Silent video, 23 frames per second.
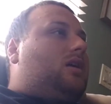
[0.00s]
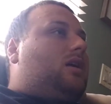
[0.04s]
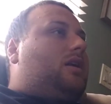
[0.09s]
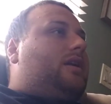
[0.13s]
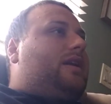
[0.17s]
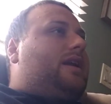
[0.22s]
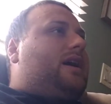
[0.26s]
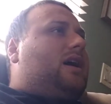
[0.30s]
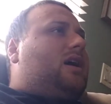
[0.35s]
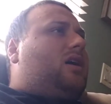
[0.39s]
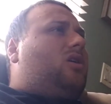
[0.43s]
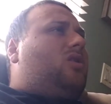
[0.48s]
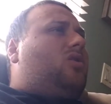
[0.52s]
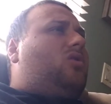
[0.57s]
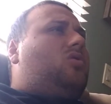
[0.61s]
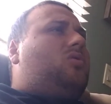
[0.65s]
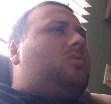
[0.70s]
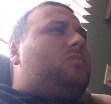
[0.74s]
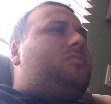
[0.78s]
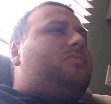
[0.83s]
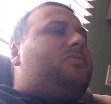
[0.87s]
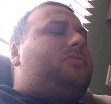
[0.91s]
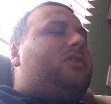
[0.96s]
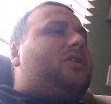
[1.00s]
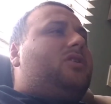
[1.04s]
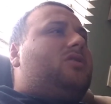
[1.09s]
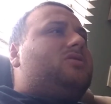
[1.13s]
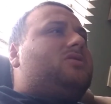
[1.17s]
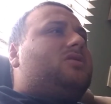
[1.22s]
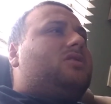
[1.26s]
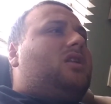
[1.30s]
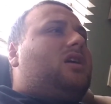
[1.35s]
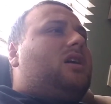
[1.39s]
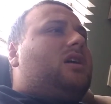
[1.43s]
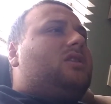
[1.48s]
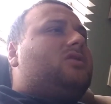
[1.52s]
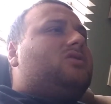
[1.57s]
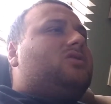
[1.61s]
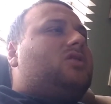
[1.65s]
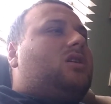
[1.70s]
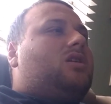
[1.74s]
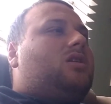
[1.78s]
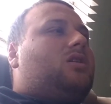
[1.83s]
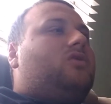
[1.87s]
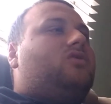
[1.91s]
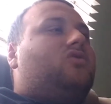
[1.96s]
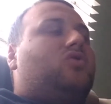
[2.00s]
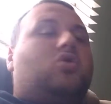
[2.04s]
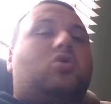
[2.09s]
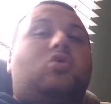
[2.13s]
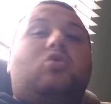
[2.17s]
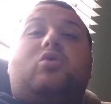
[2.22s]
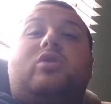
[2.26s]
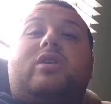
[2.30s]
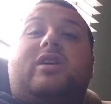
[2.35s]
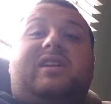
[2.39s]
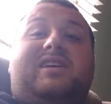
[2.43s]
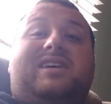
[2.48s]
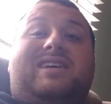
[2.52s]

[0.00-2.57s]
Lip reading: Now, there's a lot of talk of who can